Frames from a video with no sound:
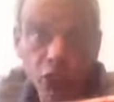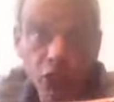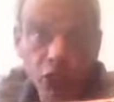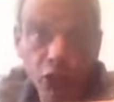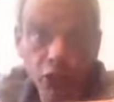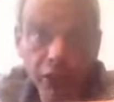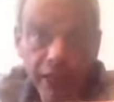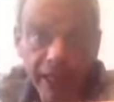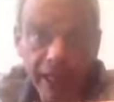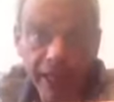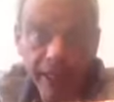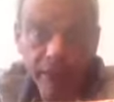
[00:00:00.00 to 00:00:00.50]
you're
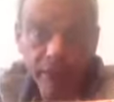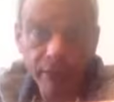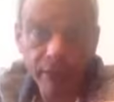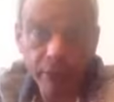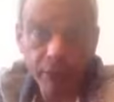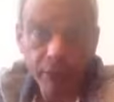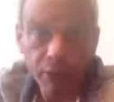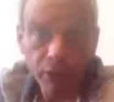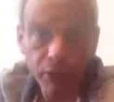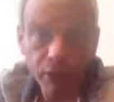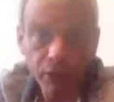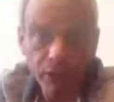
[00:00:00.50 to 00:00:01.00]
not getting
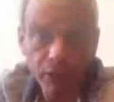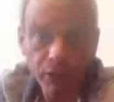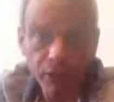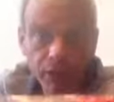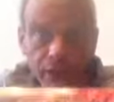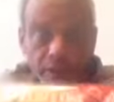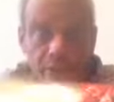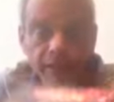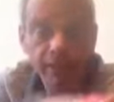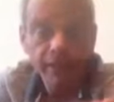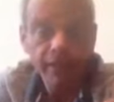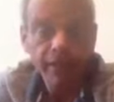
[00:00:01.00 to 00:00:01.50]
ripped off.
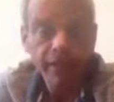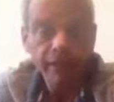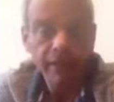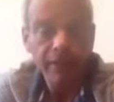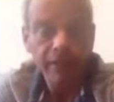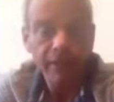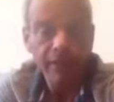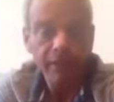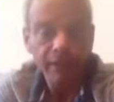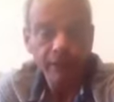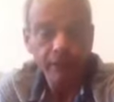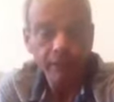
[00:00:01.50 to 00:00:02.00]

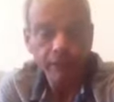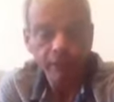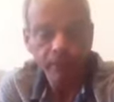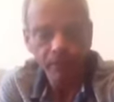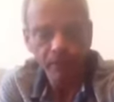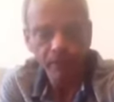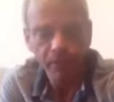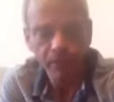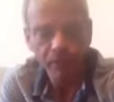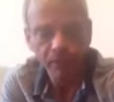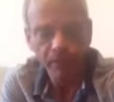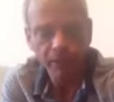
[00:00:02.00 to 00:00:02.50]
However,
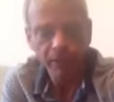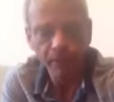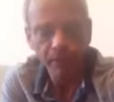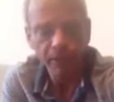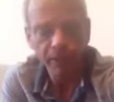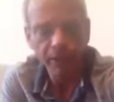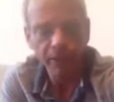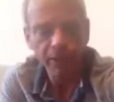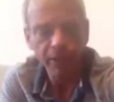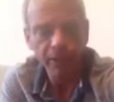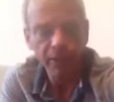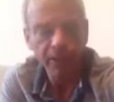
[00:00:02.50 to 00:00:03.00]

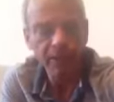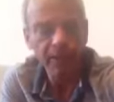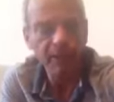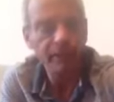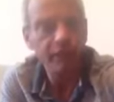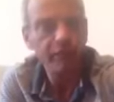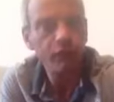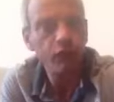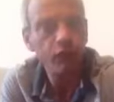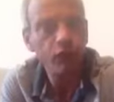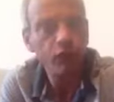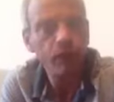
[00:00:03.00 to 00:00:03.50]
go into a
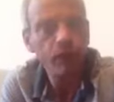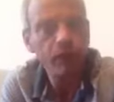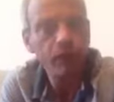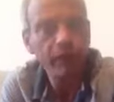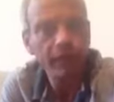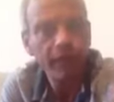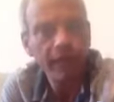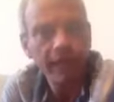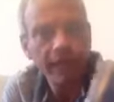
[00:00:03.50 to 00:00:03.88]
different shop